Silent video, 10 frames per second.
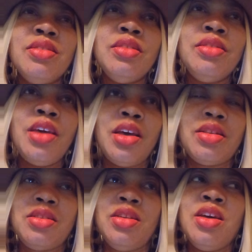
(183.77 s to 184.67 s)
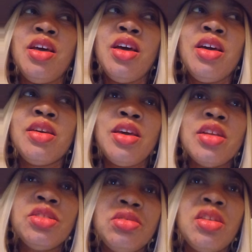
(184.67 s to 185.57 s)
debt, get
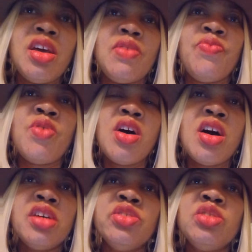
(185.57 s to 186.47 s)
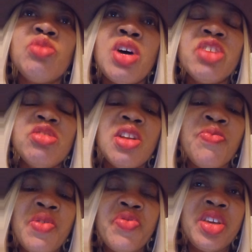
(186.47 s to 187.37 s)
into debt for 100 to
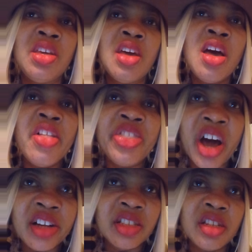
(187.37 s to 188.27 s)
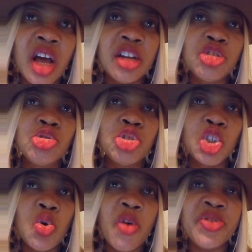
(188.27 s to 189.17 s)
150 $1,000 to
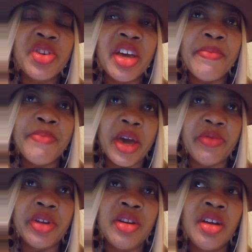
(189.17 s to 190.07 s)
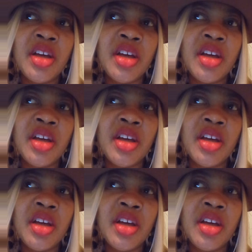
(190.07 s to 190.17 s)
show off to get married,